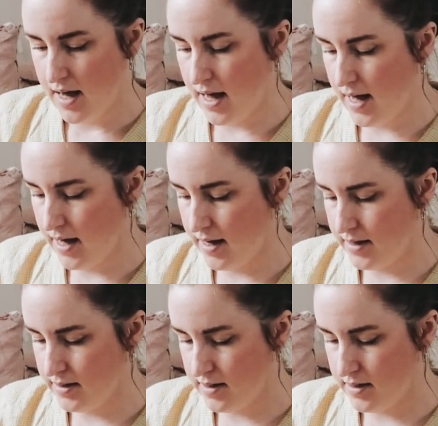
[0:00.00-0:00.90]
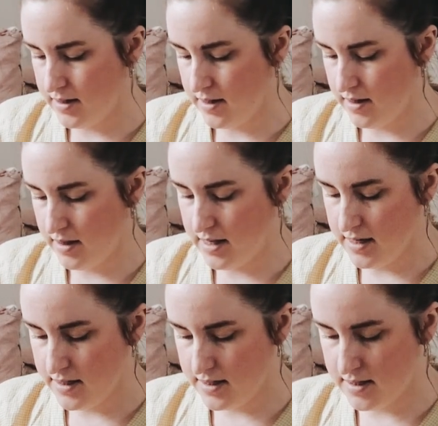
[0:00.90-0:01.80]
And
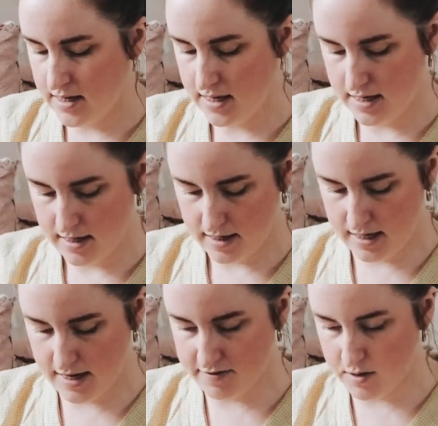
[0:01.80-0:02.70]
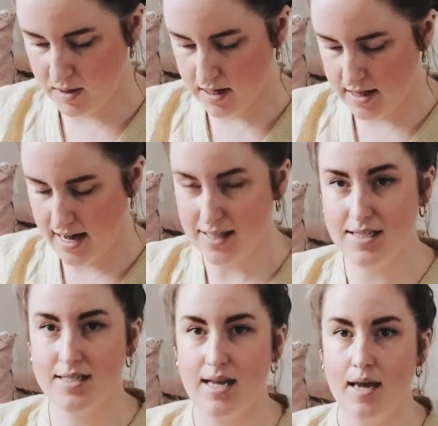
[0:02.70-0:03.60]
this gives me that
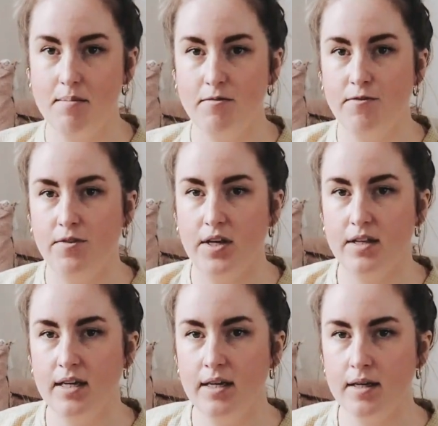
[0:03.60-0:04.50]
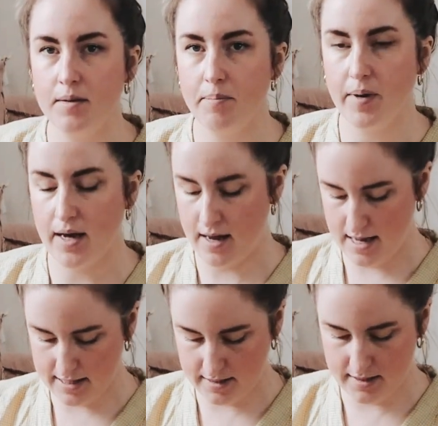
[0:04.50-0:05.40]
same feeling, but
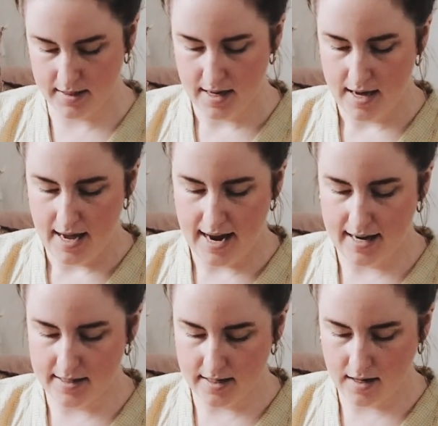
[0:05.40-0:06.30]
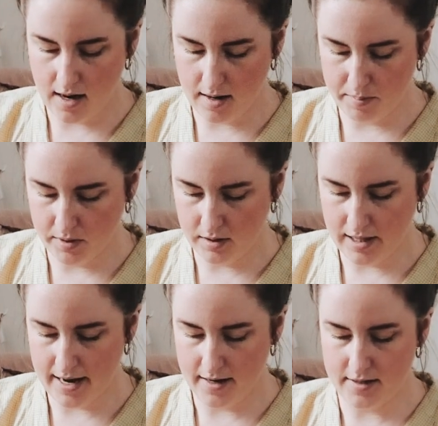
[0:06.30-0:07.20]
has a couple
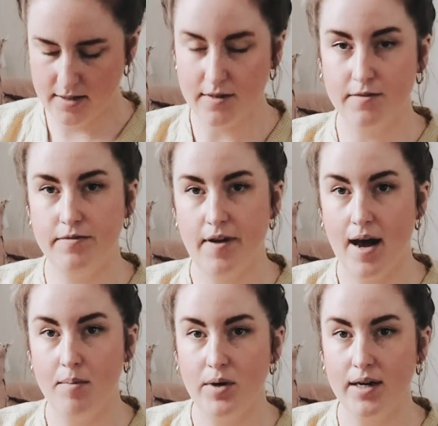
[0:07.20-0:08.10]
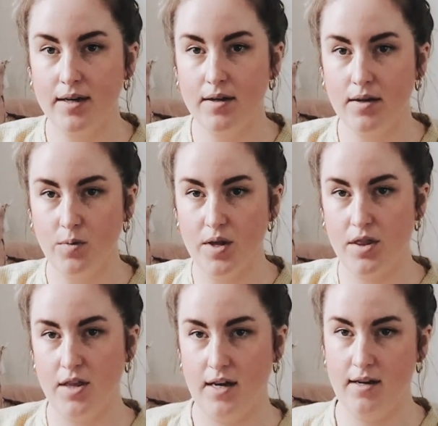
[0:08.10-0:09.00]
layers of fabric
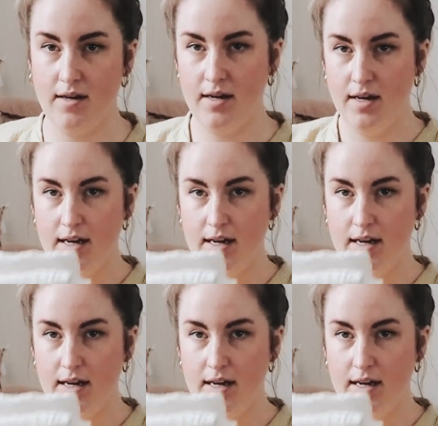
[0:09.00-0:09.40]
within